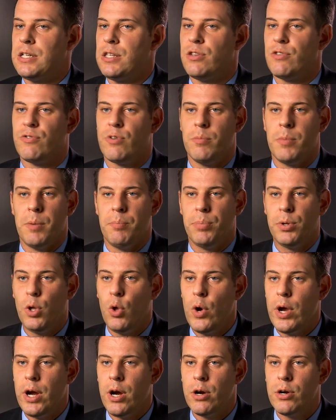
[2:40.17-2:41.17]
either from
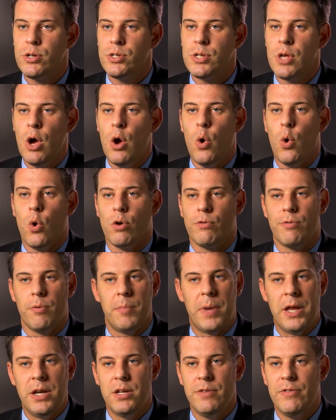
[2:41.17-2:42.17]
employers or
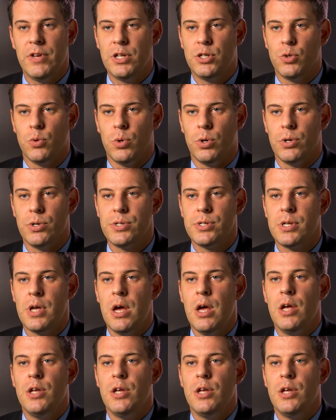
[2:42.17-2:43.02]
from individuals,